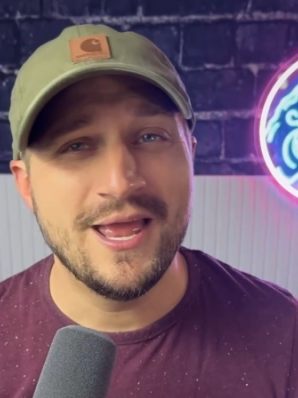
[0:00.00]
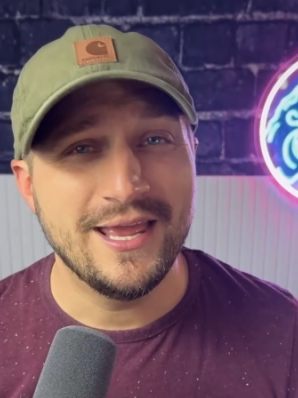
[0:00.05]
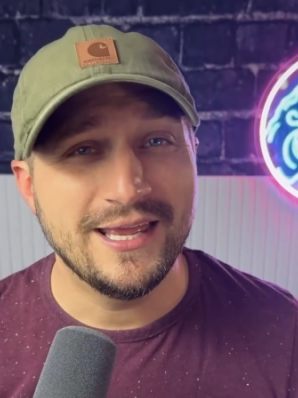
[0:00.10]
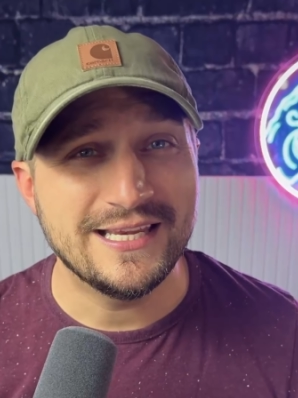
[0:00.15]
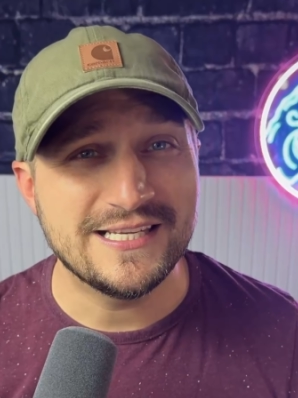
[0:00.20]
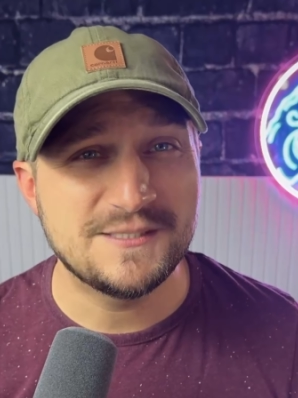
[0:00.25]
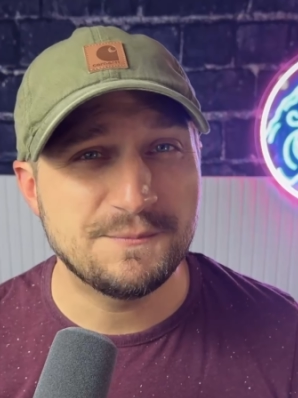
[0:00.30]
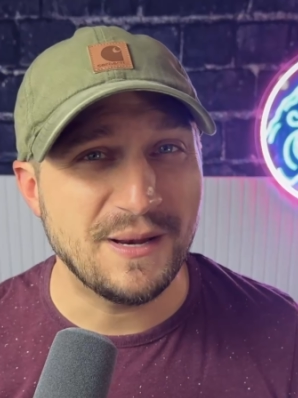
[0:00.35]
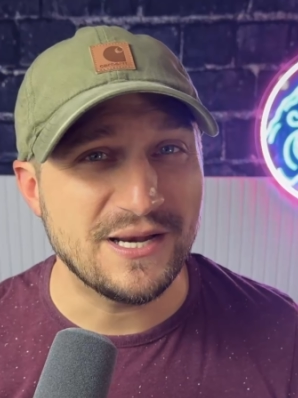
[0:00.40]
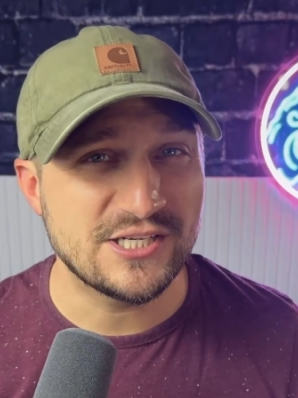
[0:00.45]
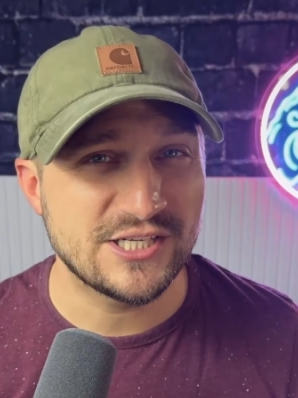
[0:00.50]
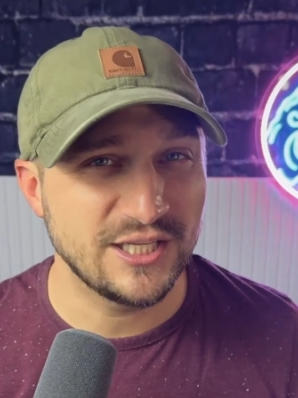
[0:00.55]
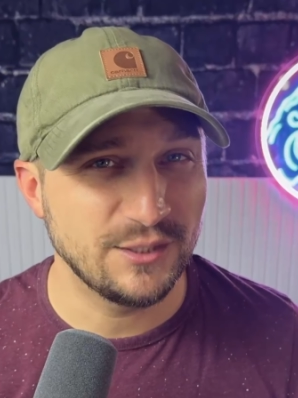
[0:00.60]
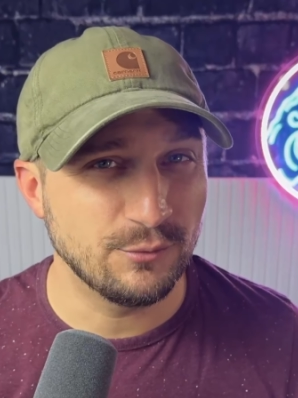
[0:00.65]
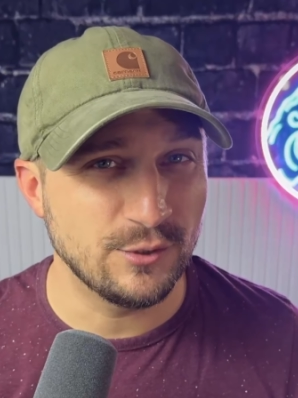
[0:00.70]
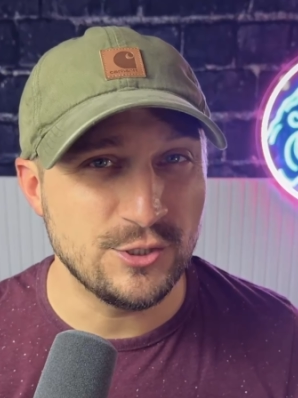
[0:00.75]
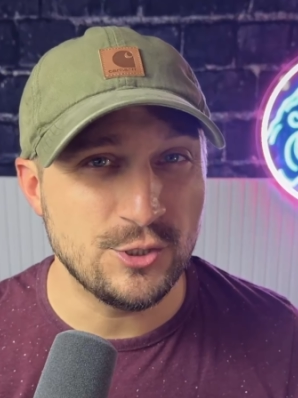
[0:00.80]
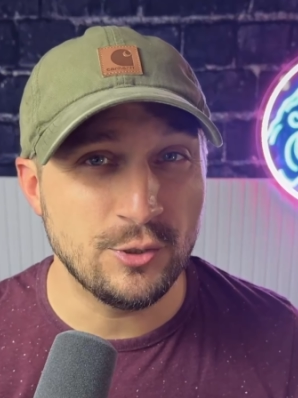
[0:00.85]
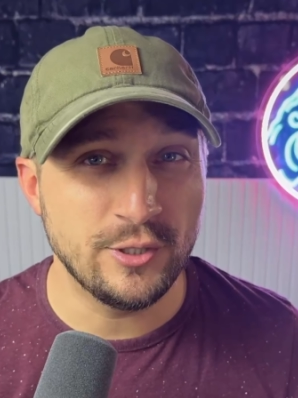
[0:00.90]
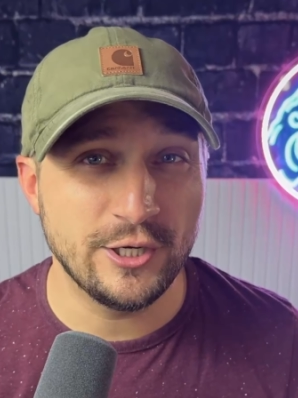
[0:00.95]
especially
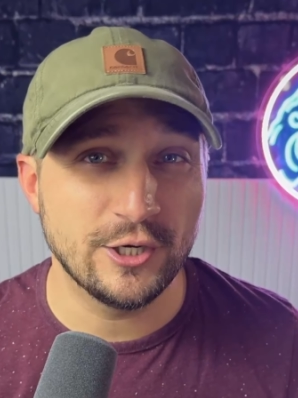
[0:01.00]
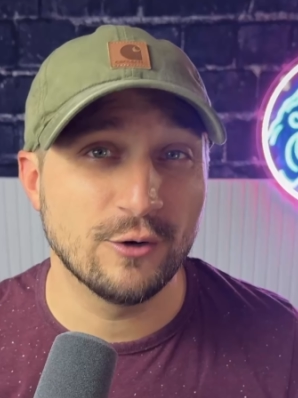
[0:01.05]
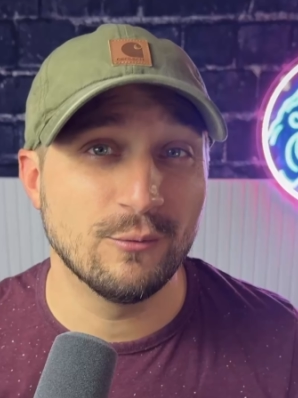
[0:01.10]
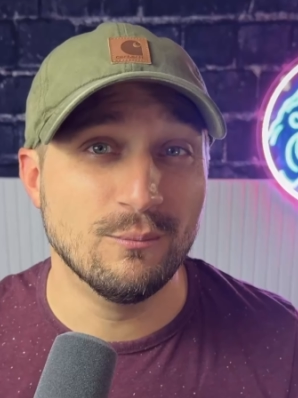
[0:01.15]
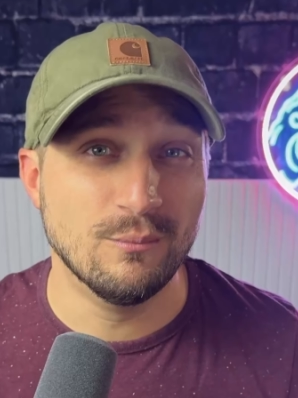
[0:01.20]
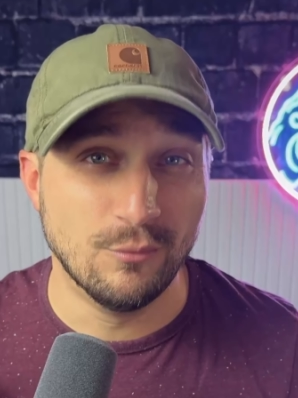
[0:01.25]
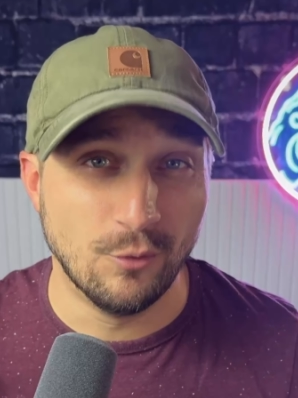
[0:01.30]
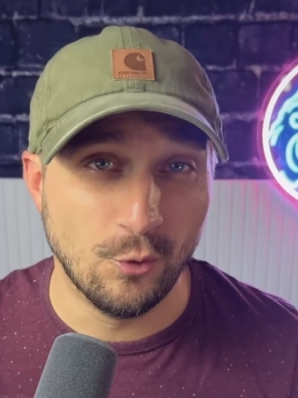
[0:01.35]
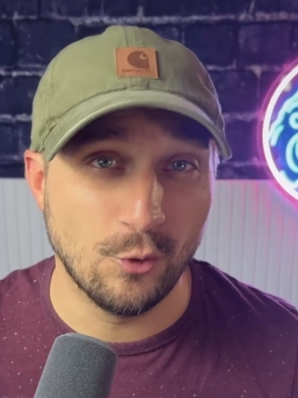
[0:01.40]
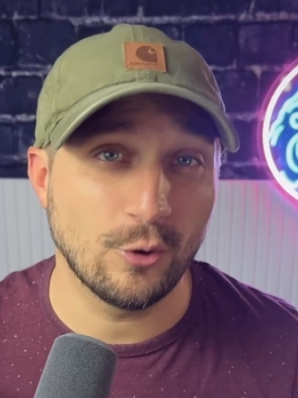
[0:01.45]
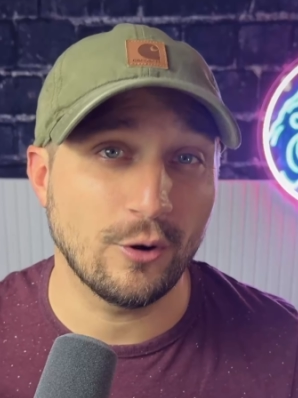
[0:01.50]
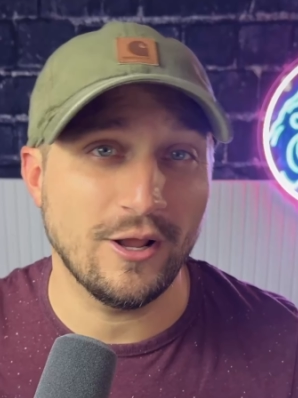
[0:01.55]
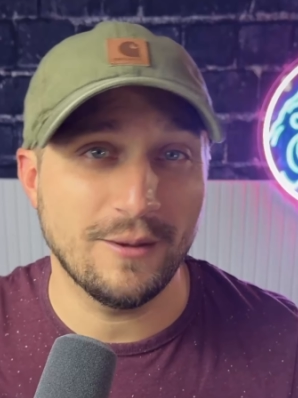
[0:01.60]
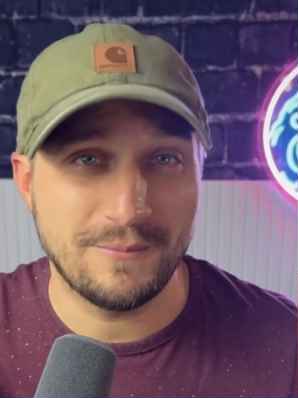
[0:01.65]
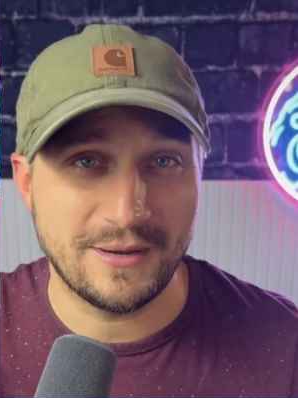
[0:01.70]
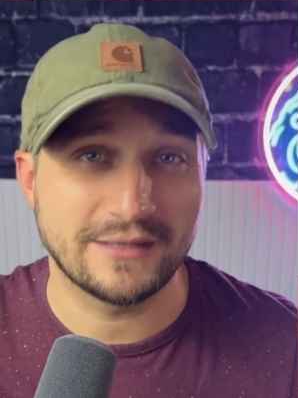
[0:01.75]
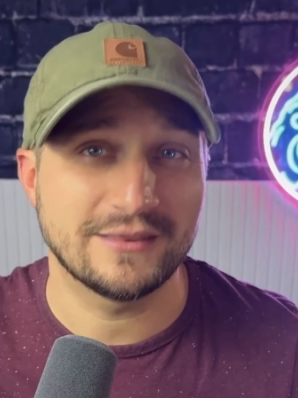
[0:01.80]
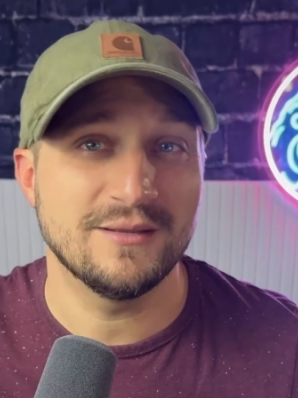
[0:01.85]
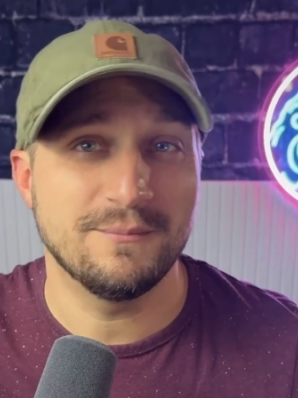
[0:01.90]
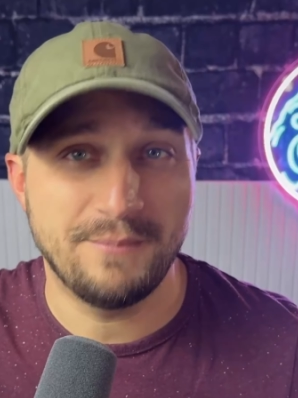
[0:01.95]
when you hear more
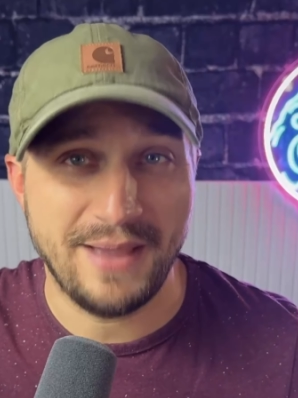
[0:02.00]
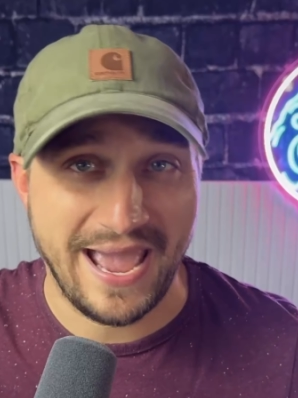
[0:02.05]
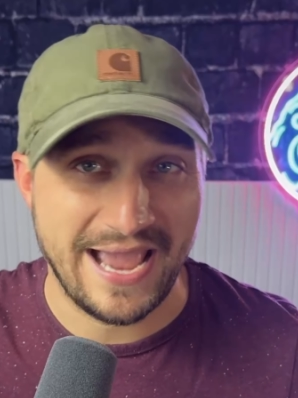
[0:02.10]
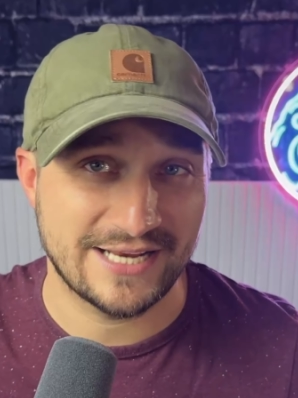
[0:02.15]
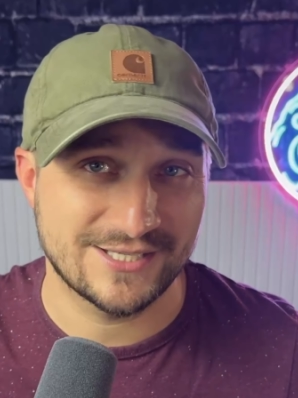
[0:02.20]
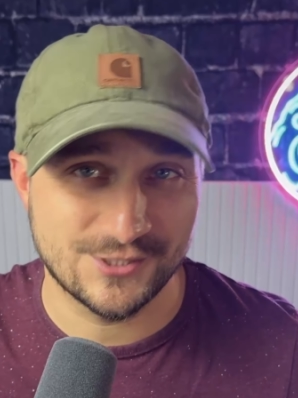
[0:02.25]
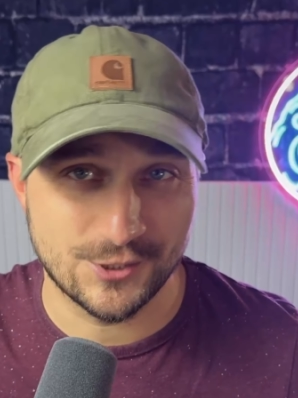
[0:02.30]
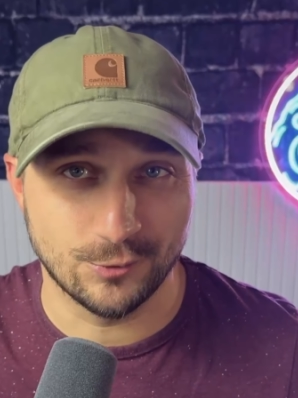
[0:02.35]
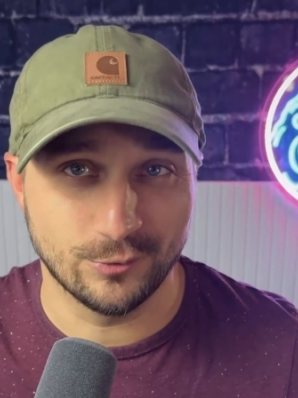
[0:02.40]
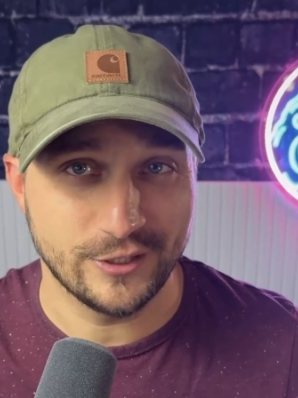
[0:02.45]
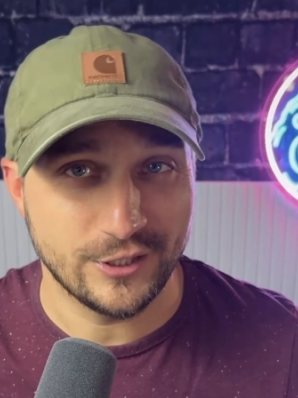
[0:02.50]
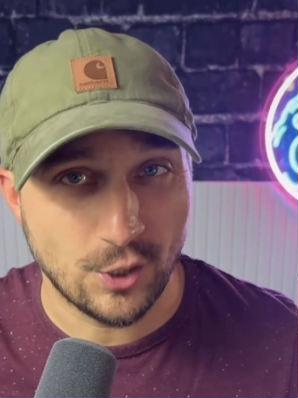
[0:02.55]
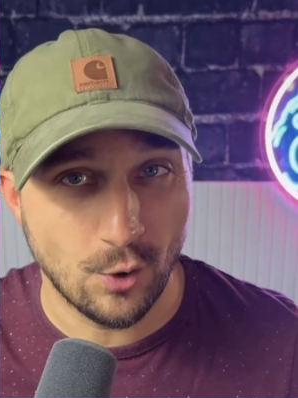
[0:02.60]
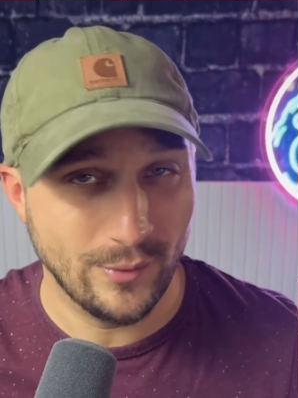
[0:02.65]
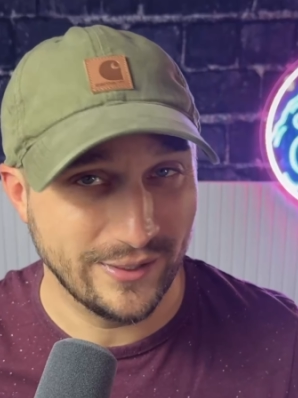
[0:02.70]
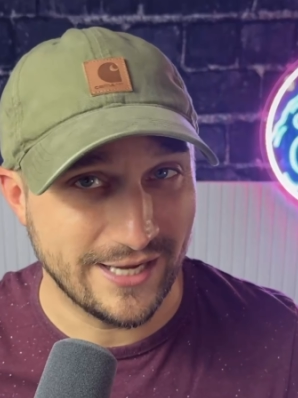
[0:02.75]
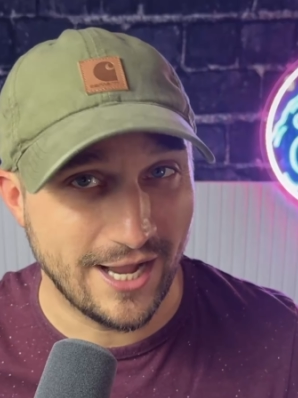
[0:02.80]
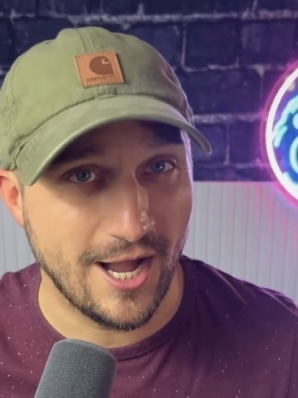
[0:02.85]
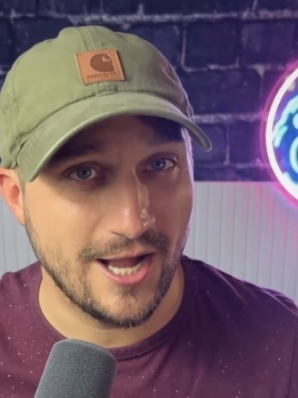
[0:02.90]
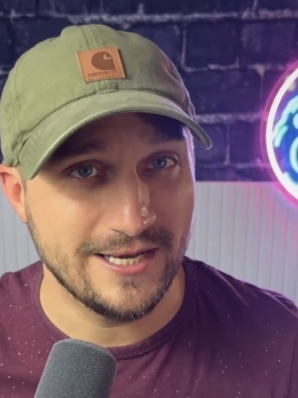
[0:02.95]
about the backstory
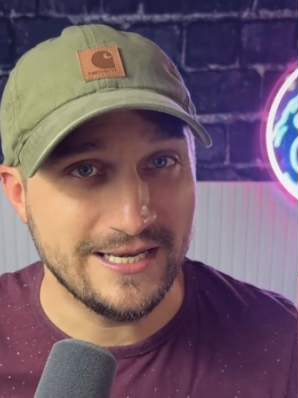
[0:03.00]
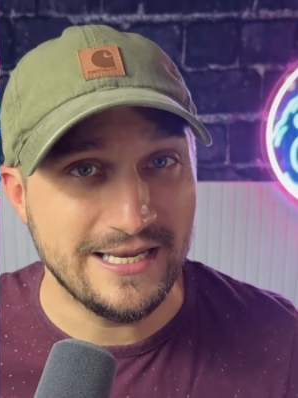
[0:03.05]
going on